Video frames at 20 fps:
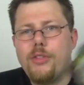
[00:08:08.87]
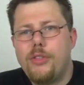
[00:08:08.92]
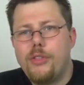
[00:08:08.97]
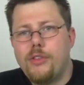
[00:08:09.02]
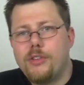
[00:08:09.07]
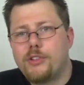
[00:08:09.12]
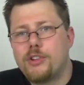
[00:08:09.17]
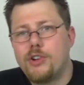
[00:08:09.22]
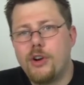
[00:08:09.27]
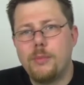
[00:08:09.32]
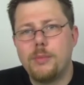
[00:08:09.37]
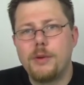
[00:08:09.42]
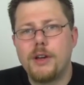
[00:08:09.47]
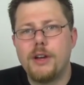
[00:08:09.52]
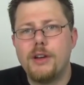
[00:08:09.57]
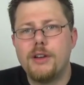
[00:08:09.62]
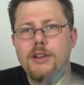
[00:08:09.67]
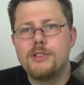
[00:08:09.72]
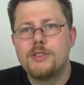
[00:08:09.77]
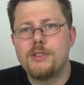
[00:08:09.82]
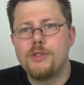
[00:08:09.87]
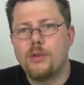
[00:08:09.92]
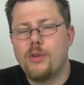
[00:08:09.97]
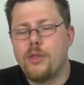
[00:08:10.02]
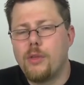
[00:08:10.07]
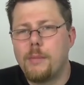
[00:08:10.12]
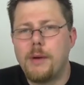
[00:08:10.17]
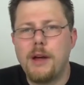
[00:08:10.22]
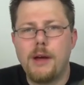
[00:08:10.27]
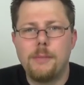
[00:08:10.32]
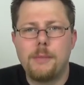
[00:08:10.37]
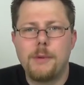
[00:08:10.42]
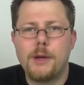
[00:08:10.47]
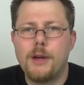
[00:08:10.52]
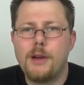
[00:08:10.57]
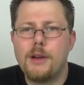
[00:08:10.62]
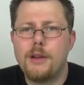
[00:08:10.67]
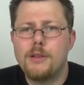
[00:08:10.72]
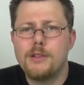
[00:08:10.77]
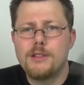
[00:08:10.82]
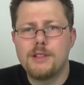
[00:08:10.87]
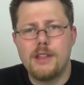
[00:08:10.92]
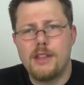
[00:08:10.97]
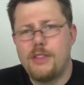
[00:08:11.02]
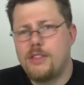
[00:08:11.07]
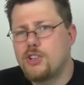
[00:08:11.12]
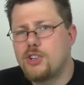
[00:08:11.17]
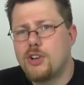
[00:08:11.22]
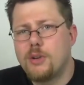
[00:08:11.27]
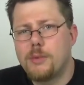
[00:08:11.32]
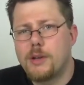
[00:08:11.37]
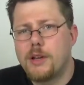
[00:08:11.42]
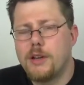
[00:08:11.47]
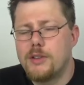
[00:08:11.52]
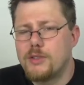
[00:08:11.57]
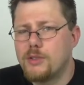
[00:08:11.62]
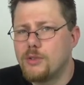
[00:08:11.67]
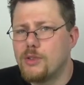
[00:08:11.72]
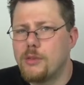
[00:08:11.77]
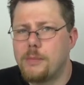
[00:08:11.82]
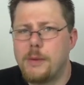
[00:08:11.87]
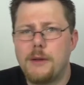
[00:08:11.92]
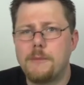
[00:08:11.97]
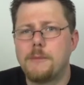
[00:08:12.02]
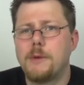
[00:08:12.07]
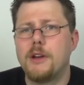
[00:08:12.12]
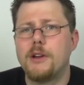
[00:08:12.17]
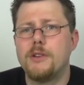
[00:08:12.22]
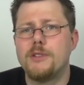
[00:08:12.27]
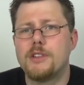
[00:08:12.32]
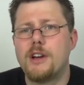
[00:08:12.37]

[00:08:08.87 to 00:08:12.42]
the shop goes or the pub goes and then the shop goes or the pub goes